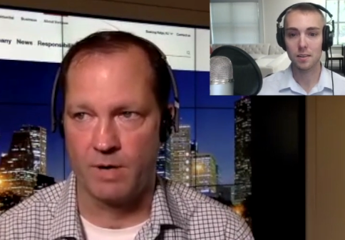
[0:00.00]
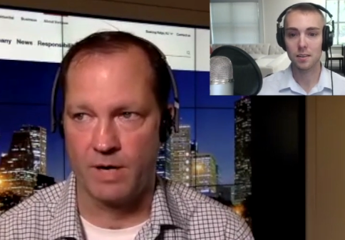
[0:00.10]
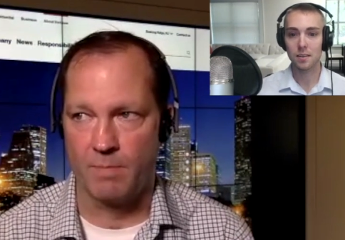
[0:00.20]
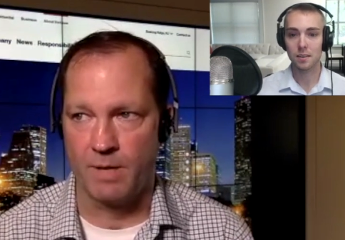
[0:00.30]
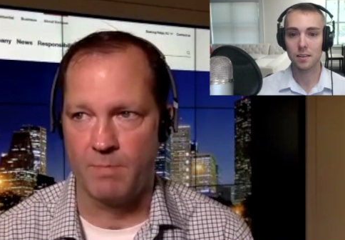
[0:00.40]
Speaker 1: you
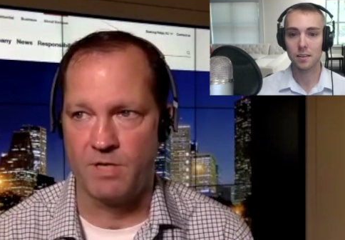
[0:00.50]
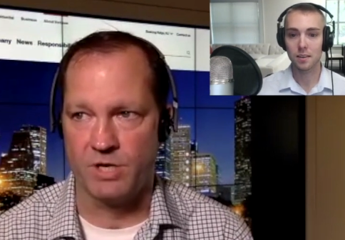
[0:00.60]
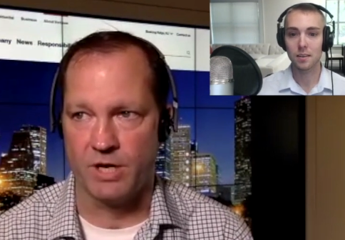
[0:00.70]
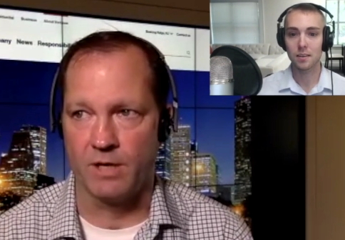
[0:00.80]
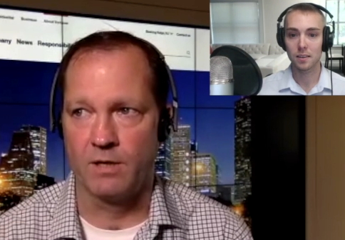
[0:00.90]
bring up
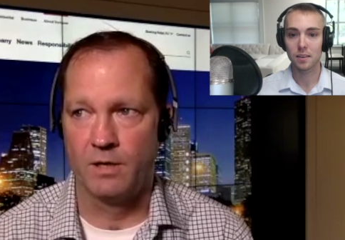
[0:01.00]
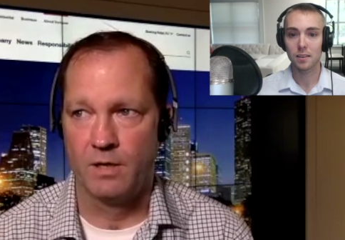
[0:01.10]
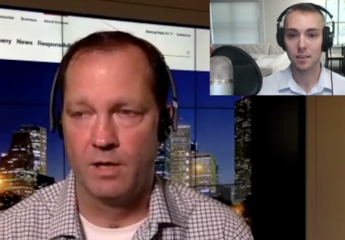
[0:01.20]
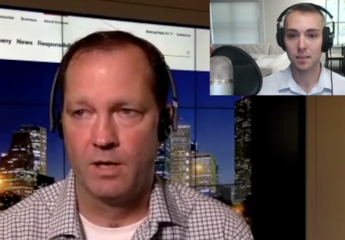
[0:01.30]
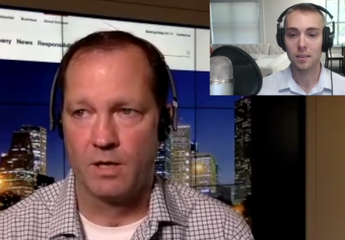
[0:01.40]
imaging,
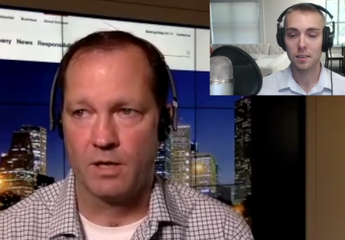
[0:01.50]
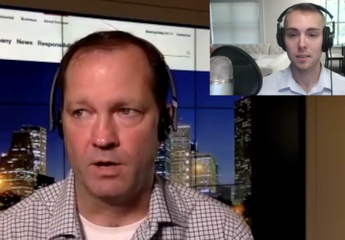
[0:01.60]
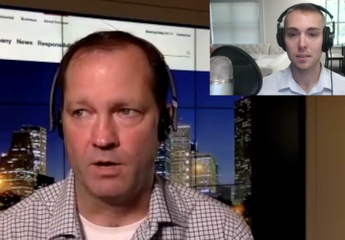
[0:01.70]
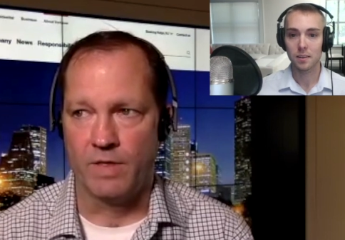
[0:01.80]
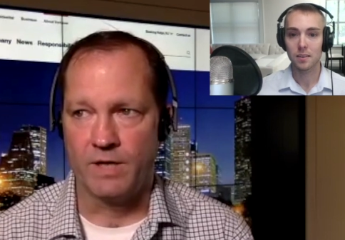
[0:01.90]

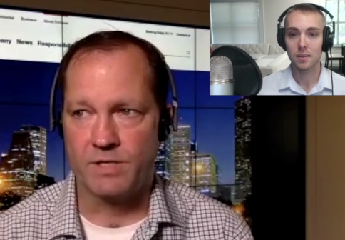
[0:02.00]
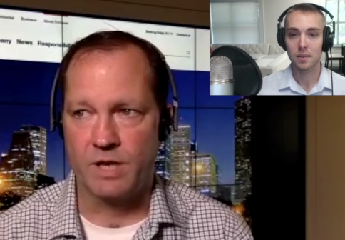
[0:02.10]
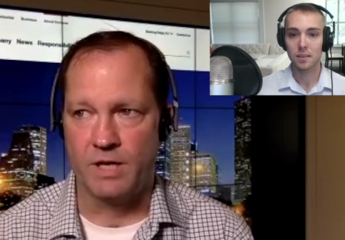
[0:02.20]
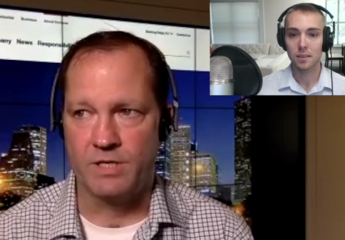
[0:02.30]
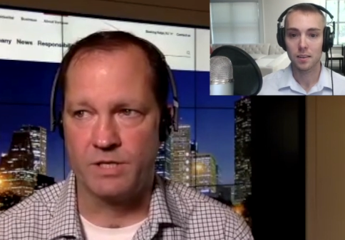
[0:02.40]
you know,
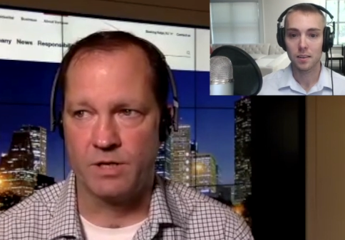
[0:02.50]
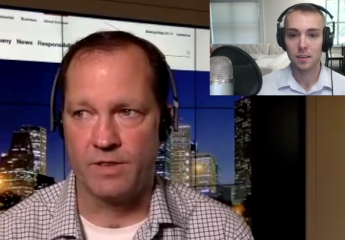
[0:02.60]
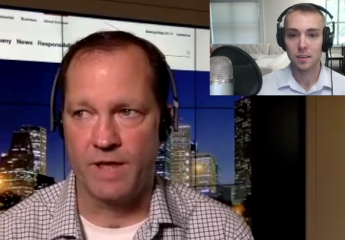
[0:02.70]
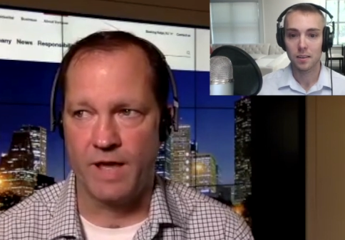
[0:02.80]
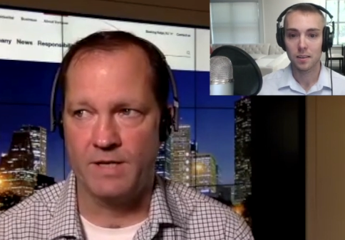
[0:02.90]
that's, it's
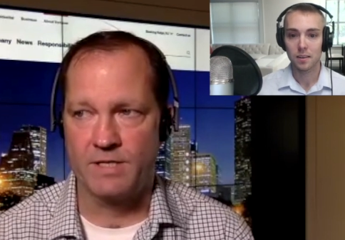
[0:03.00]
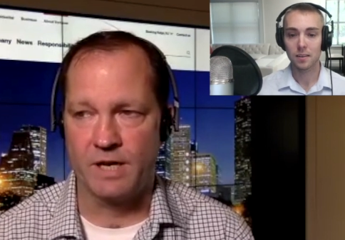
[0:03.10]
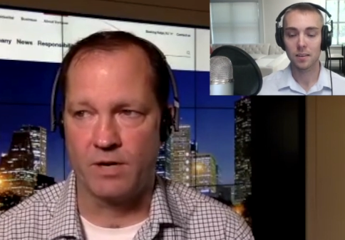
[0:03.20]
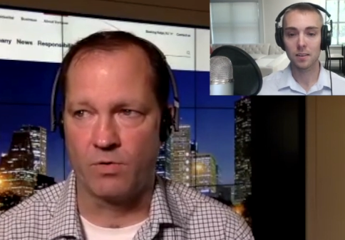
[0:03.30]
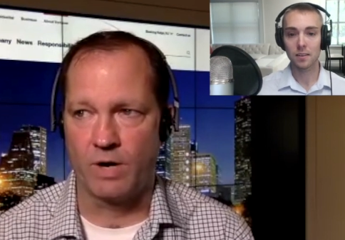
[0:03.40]
a, that
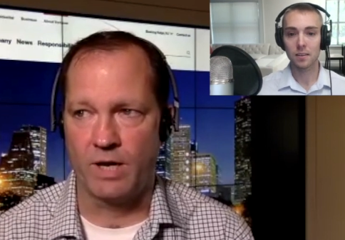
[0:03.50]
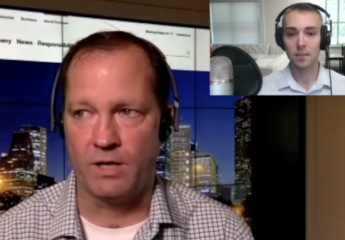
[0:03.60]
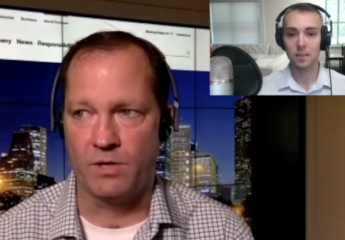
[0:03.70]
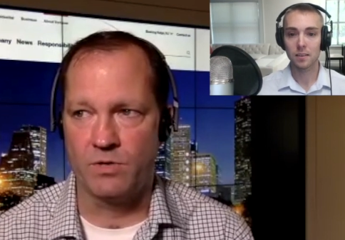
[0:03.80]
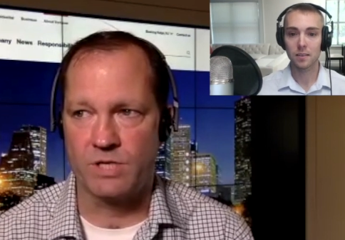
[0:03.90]
is a
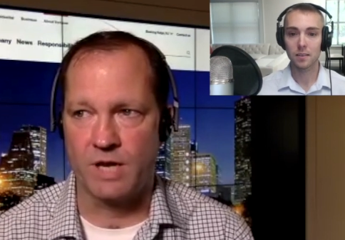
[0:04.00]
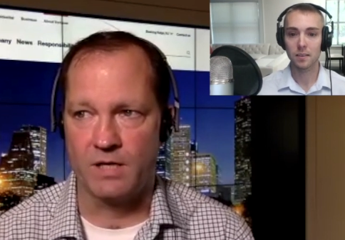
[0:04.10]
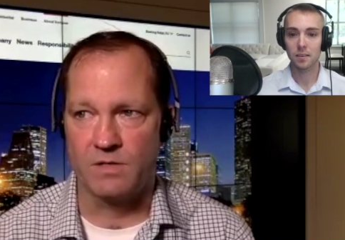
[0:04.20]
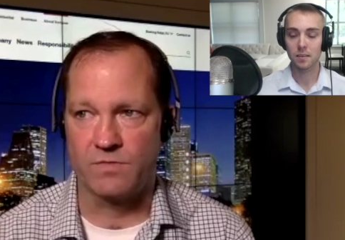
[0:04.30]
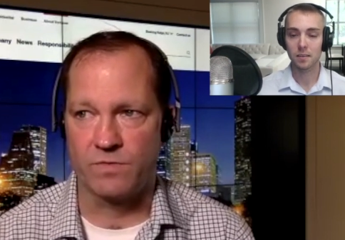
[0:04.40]
great use
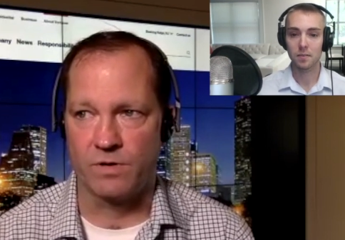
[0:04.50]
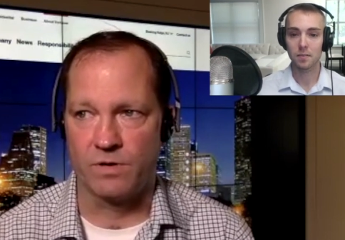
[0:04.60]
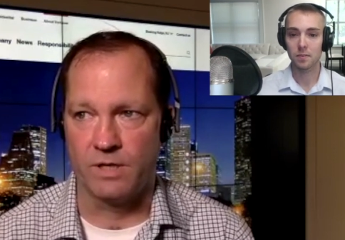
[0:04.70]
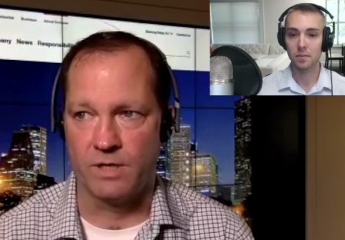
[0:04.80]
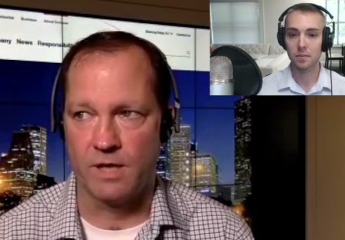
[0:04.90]
case
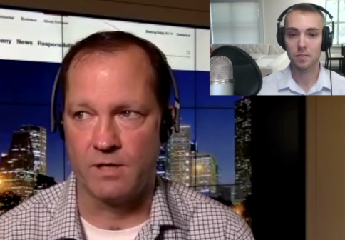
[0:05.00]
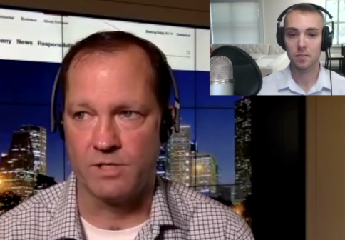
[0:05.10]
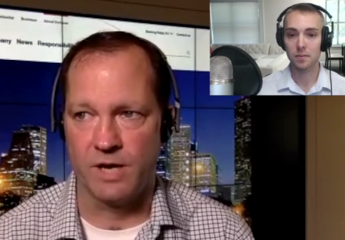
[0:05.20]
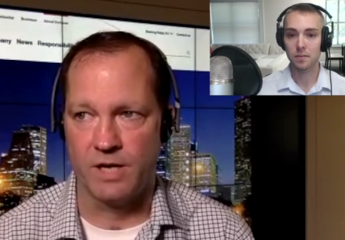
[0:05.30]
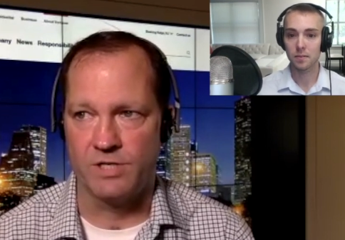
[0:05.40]
for the
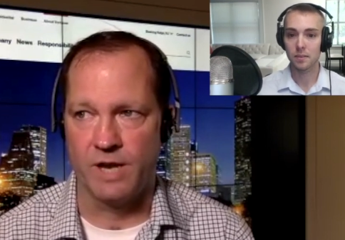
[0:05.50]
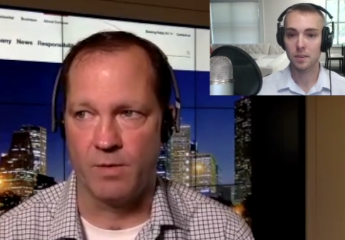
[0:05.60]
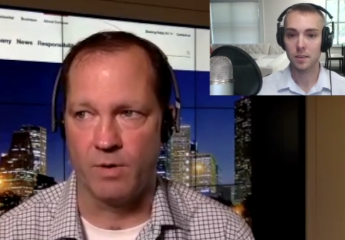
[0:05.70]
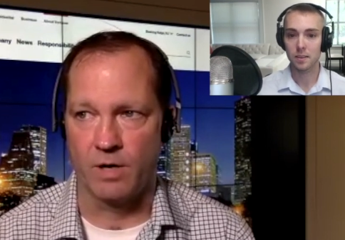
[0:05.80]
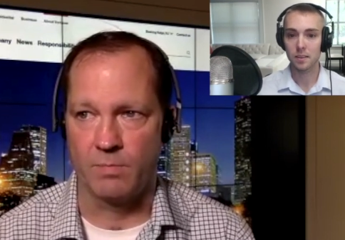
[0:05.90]
Intelligent Edge
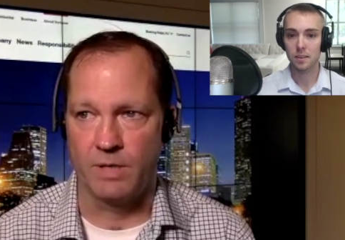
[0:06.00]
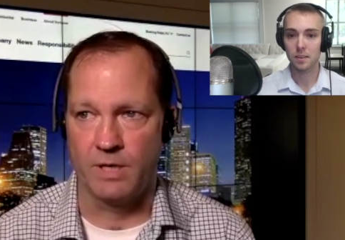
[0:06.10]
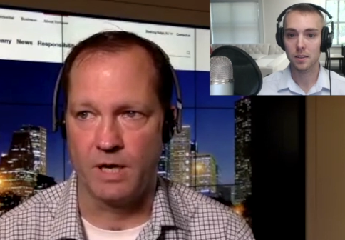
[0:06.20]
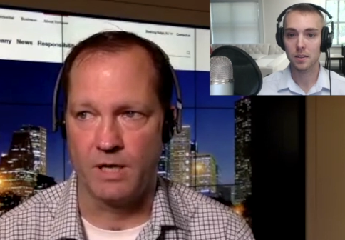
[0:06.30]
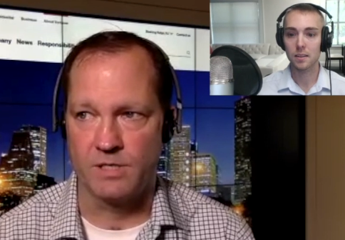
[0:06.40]
Network
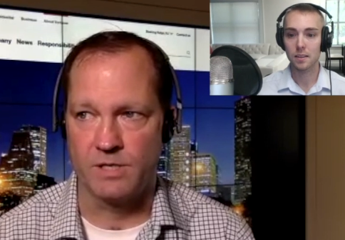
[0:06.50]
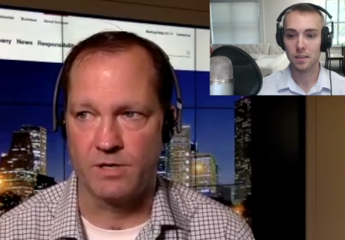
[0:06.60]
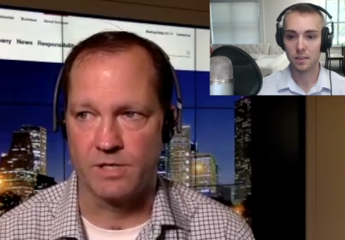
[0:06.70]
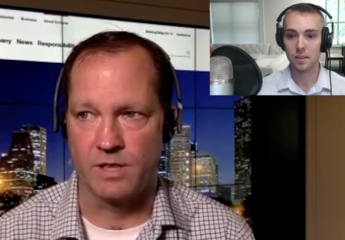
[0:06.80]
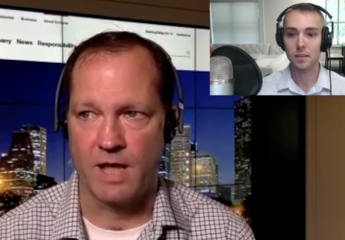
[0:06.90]

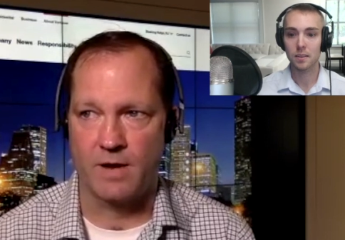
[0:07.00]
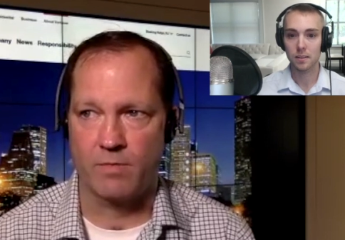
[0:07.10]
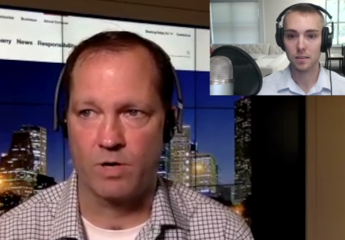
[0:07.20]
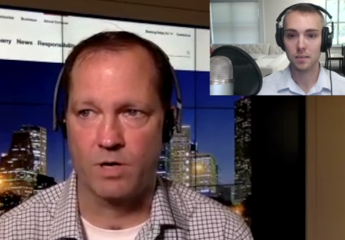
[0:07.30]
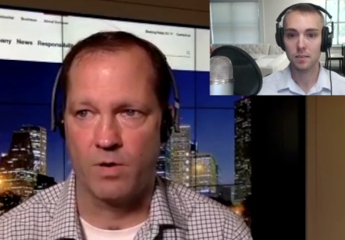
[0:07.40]
because there's a
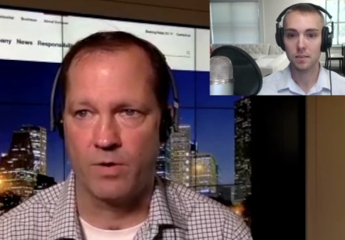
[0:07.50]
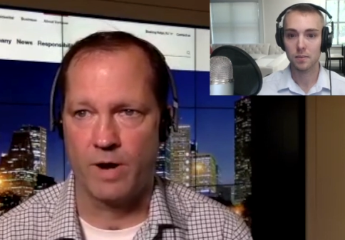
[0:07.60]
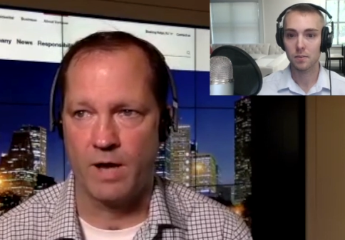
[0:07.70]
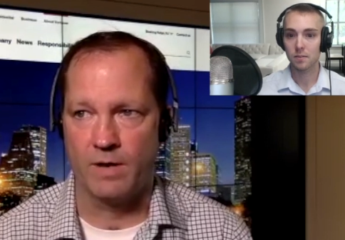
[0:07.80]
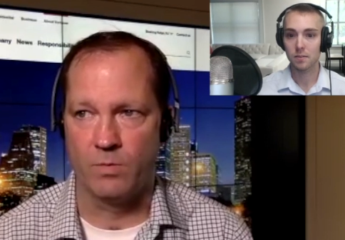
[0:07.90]
lot of work
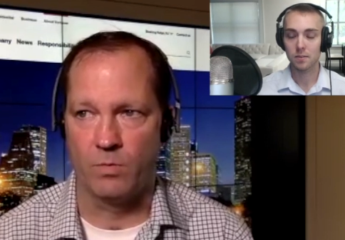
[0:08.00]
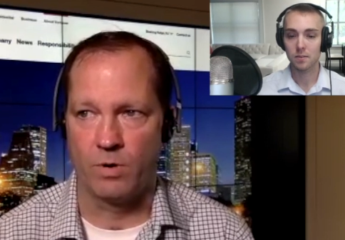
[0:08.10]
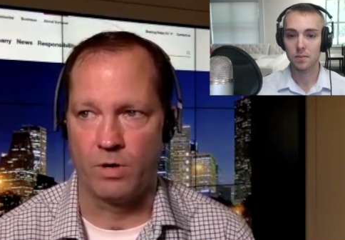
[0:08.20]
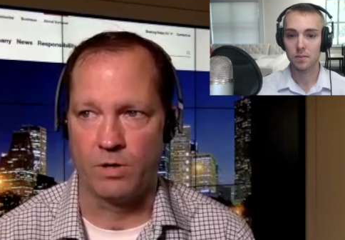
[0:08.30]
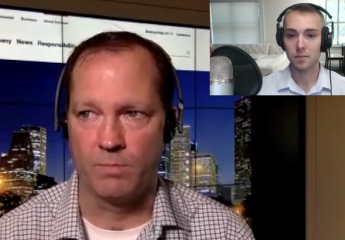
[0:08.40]
going on in the
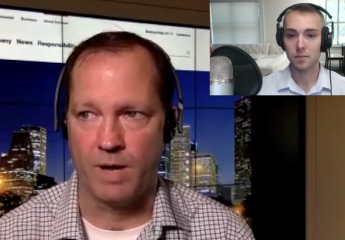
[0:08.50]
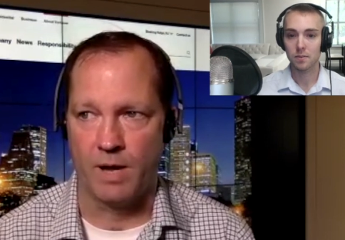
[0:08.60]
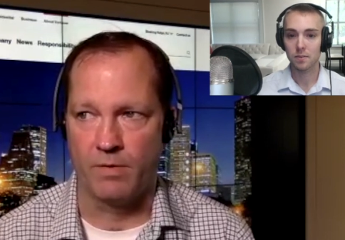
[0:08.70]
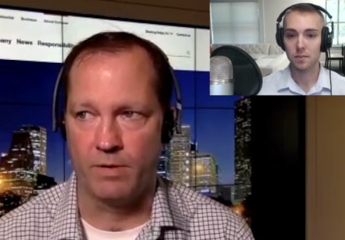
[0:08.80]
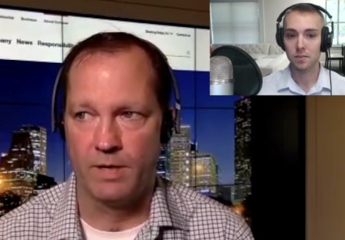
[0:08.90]
world
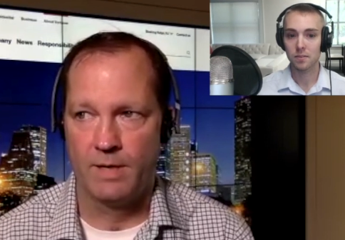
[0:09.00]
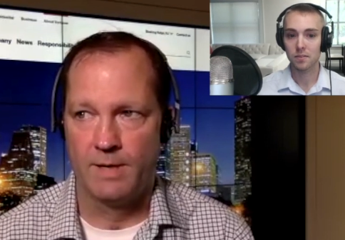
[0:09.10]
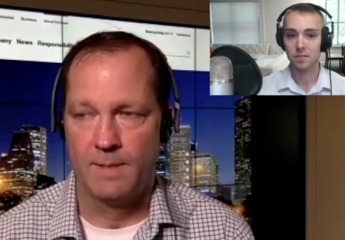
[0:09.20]
about,